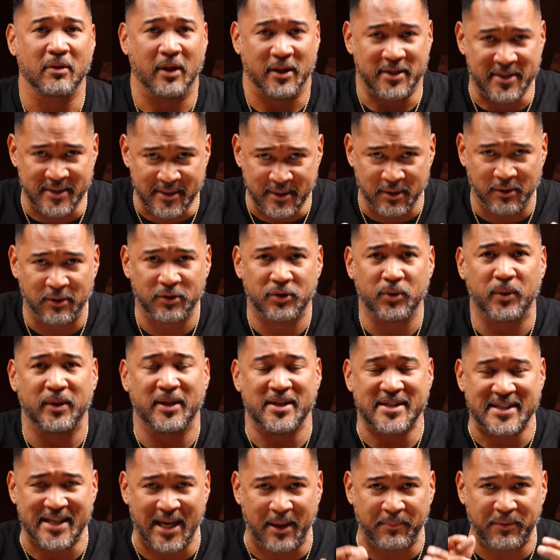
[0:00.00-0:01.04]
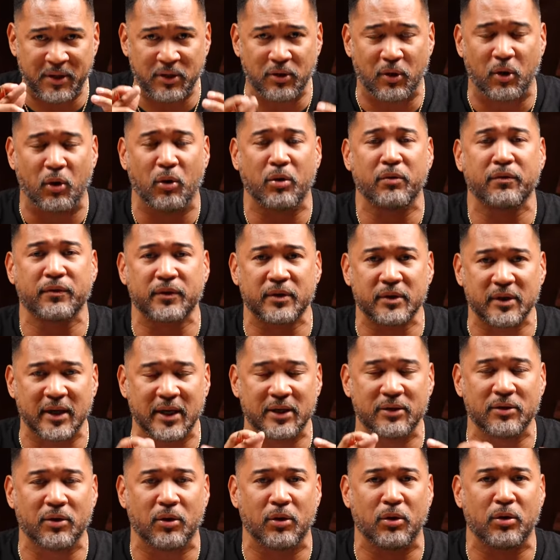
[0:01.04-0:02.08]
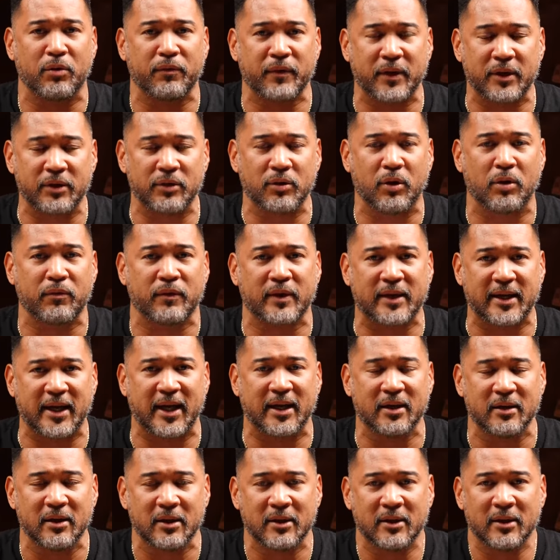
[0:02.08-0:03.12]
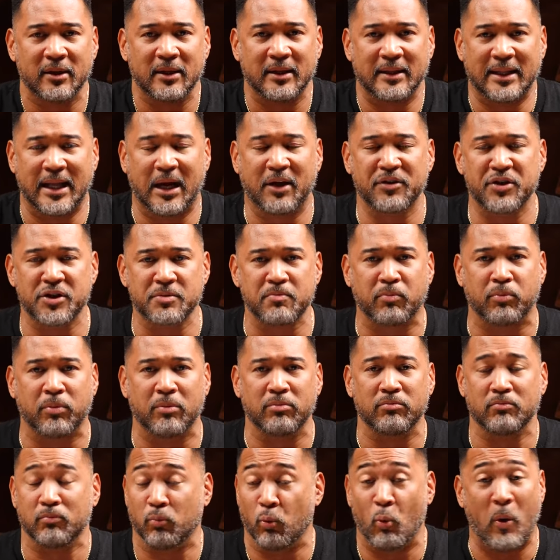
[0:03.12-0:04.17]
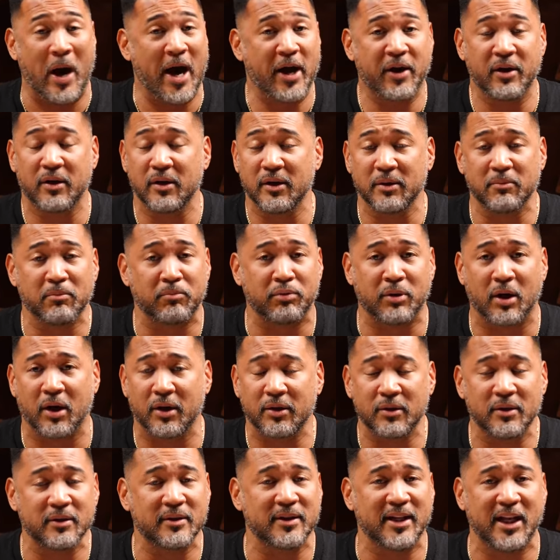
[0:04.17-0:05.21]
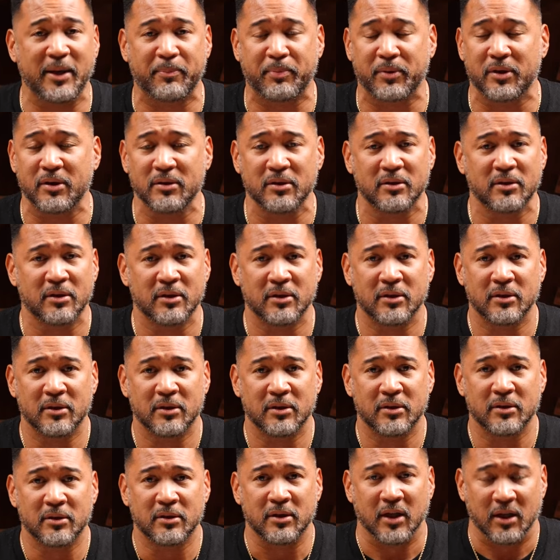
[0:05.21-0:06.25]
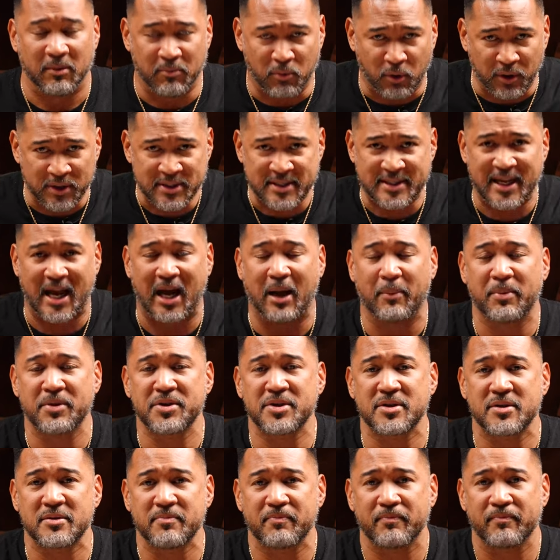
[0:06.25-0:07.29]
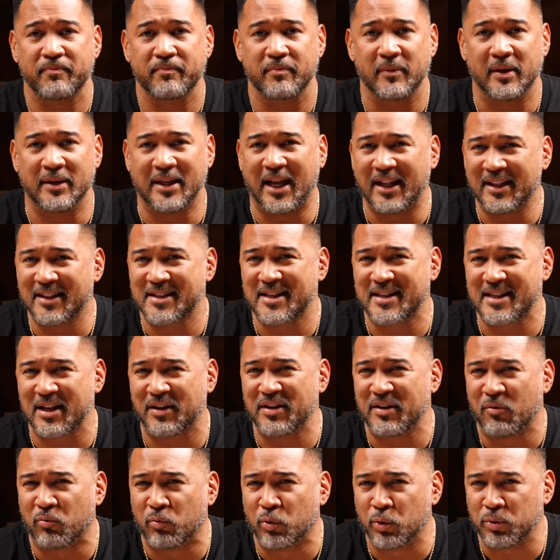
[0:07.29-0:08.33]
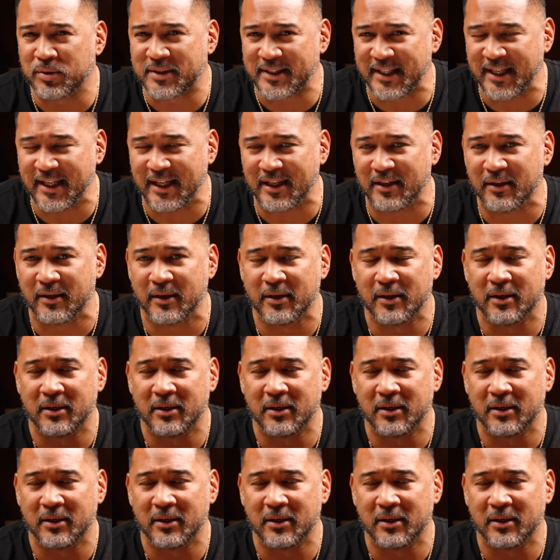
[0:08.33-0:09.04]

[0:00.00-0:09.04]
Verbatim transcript: It's still doing the same thing over and over and over again. Now just wider and broader and deeper and more established, not necessarily routine,